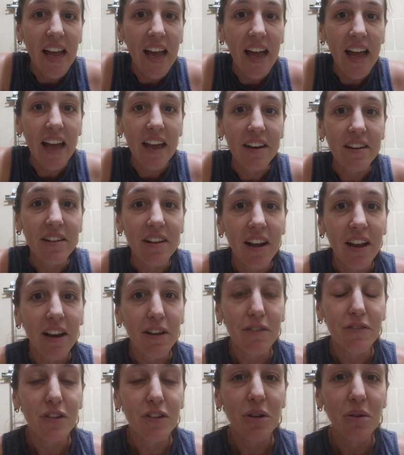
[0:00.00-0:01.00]
And I
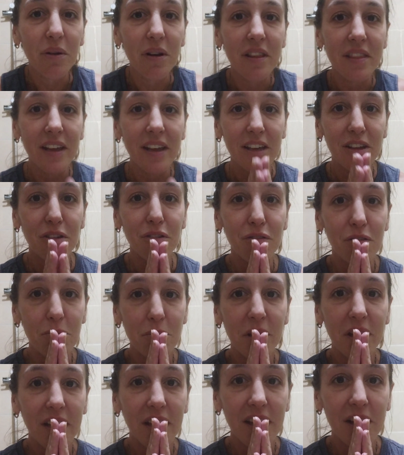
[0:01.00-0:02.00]
love you and thank you for
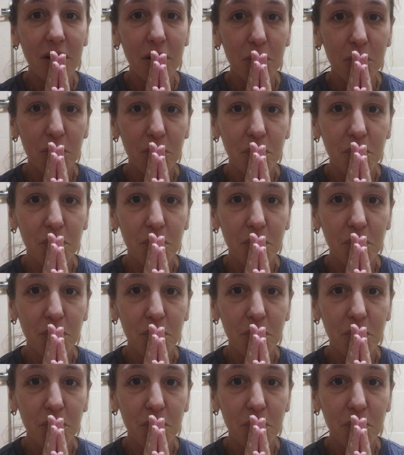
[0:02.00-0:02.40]
being here.